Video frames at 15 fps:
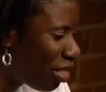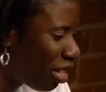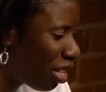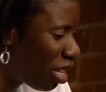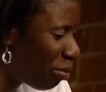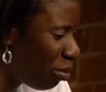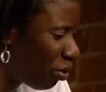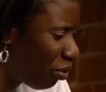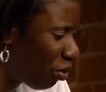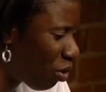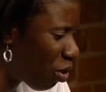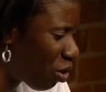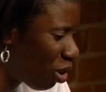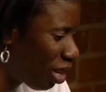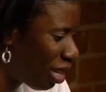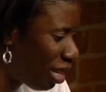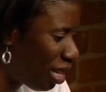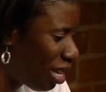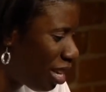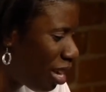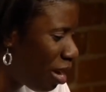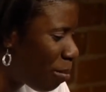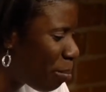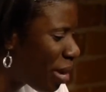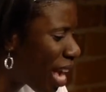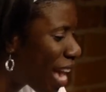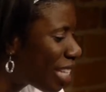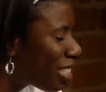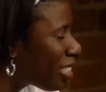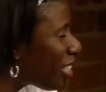done before. May
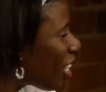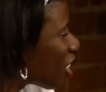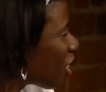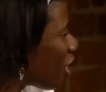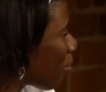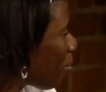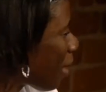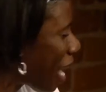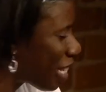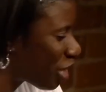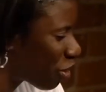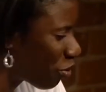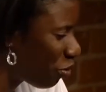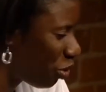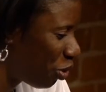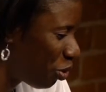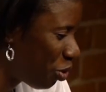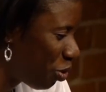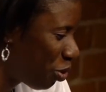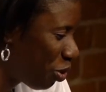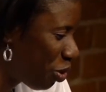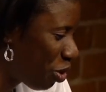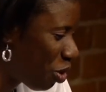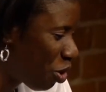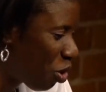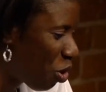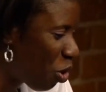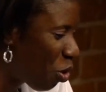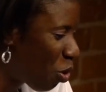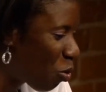I touch the parts of you
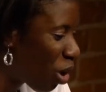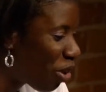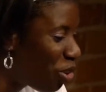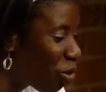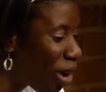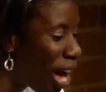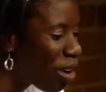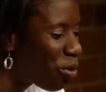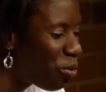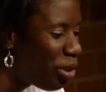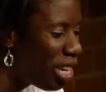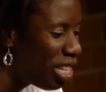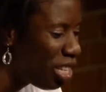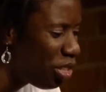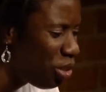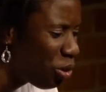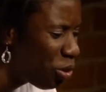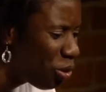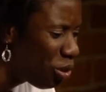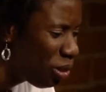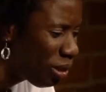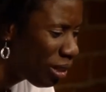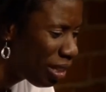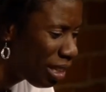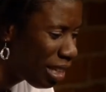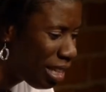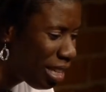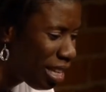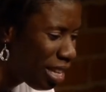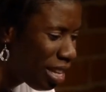where you are really you,
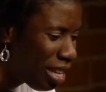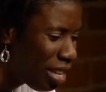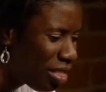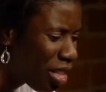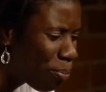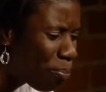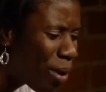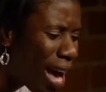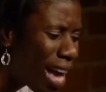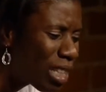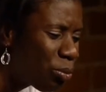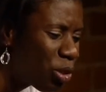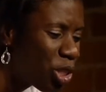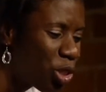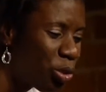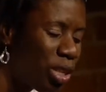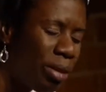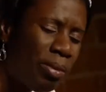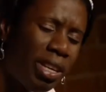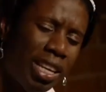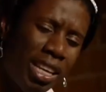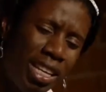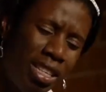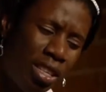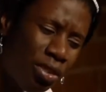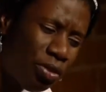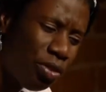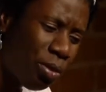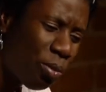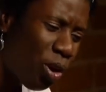the part which you keep
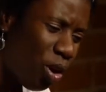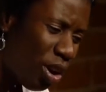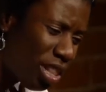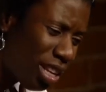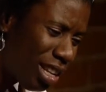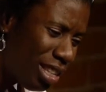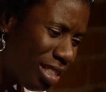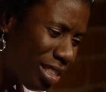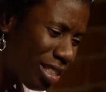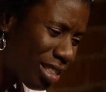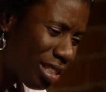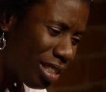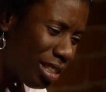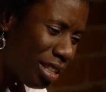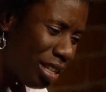hidden from others.